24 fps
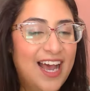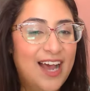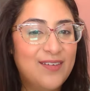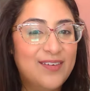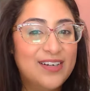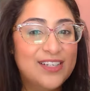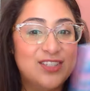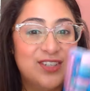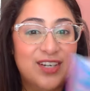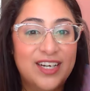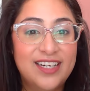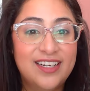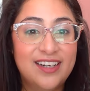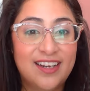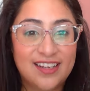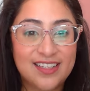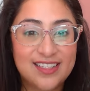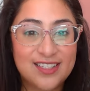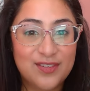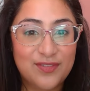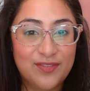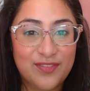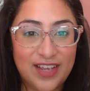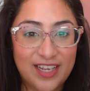I'm gonna try not
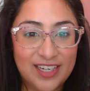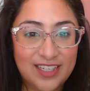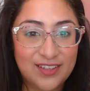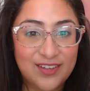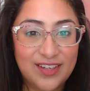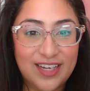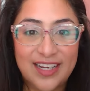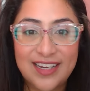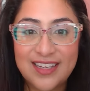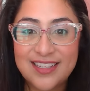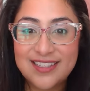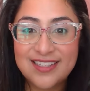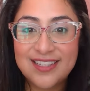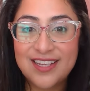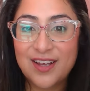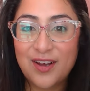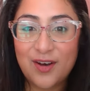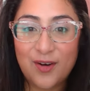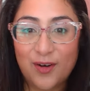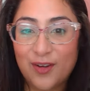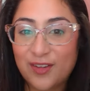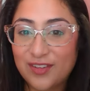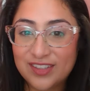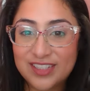to fan you guys
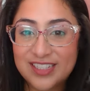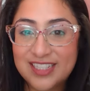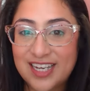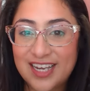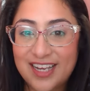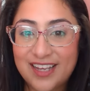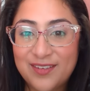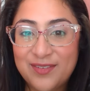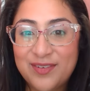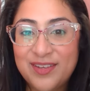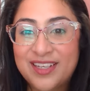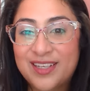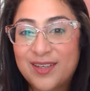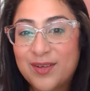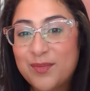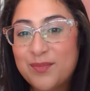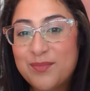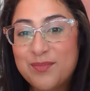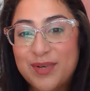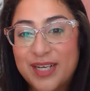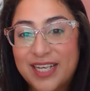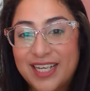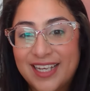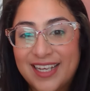all the time,
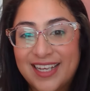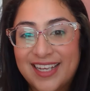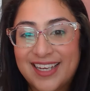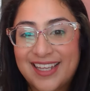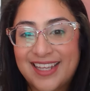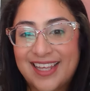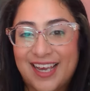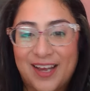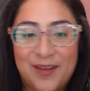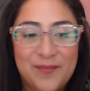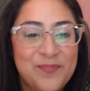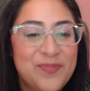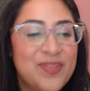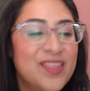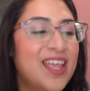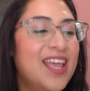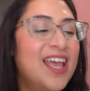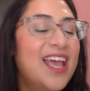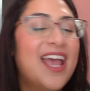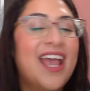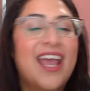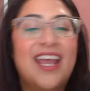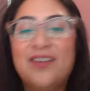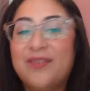but yeah.
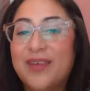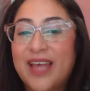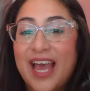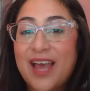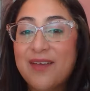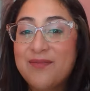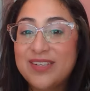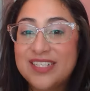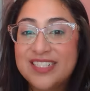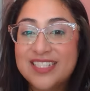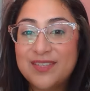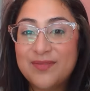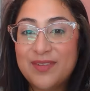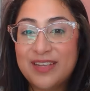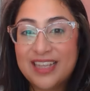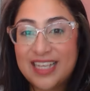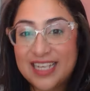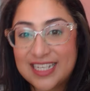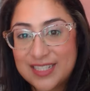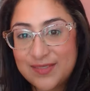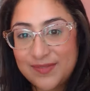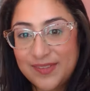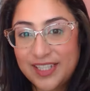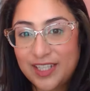Anyway, I mentioned my
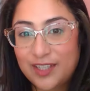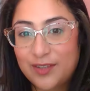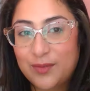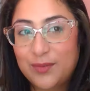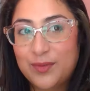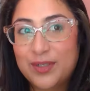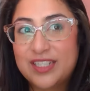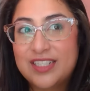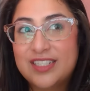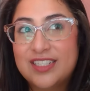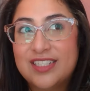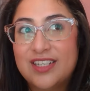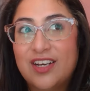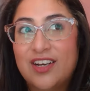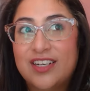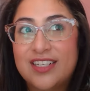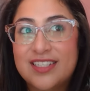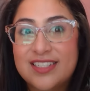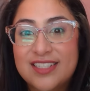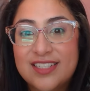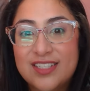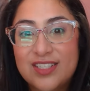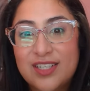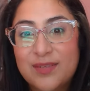last video, which
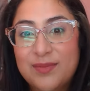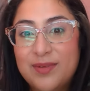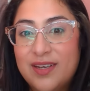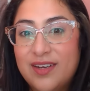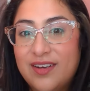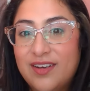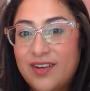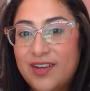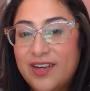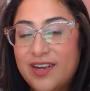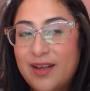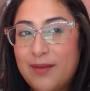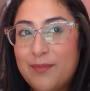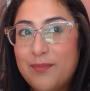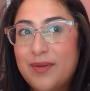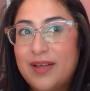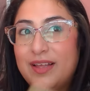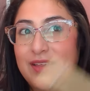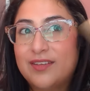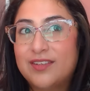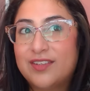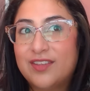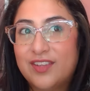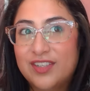honestly should have been going up
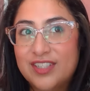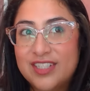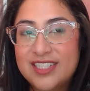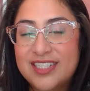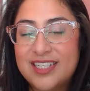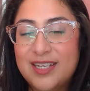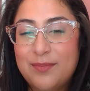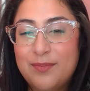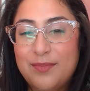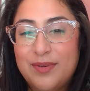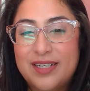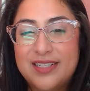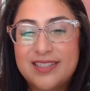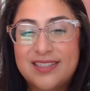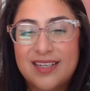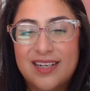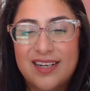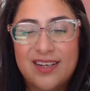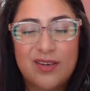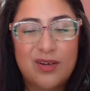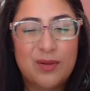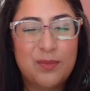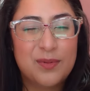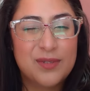on Thursday, but it's
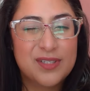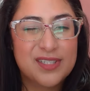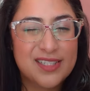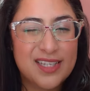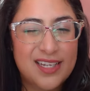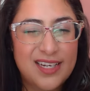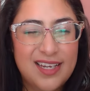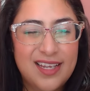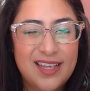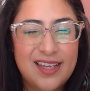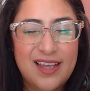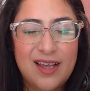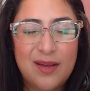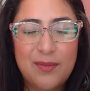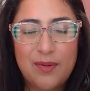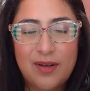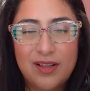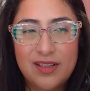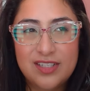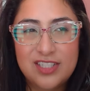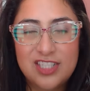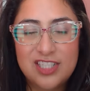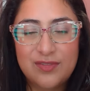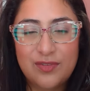gonna go up on Sunday.
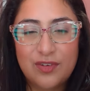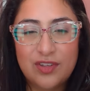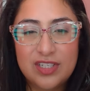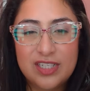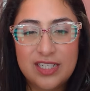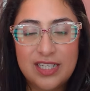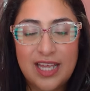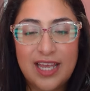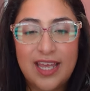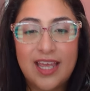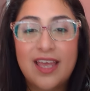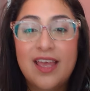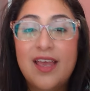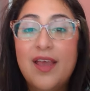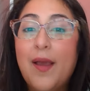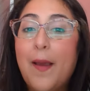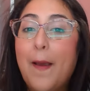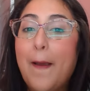Apologies for the delay.